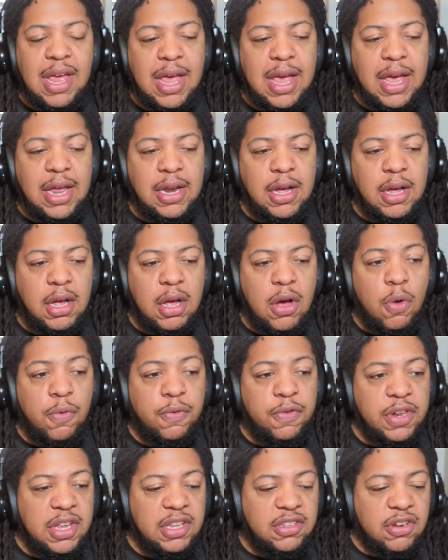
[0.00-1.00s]
And uh,
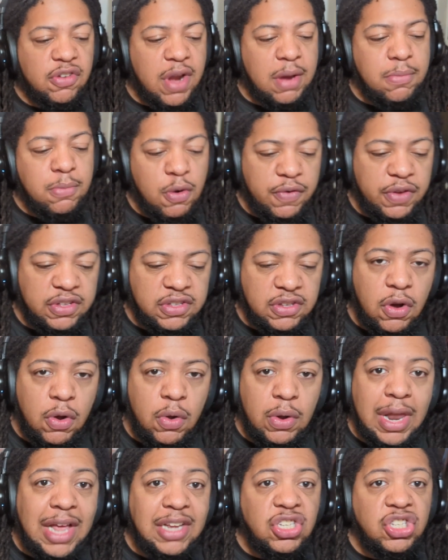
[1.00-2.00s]
hopefully it's a great movie.
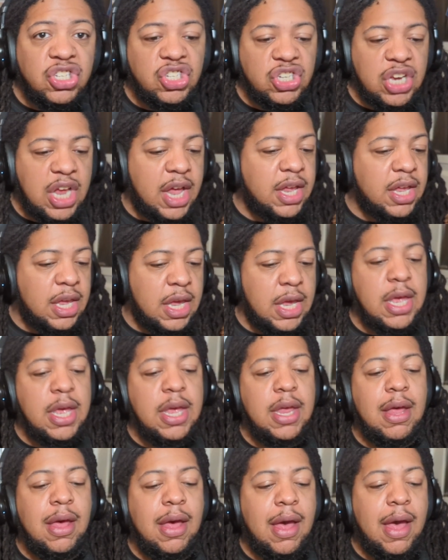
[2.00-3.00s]
So let's Let's check
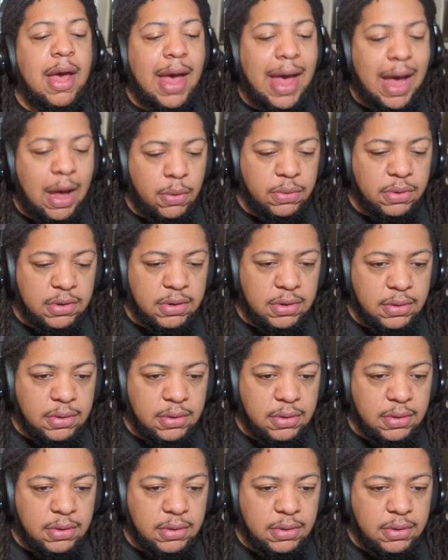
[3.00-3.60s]
it out.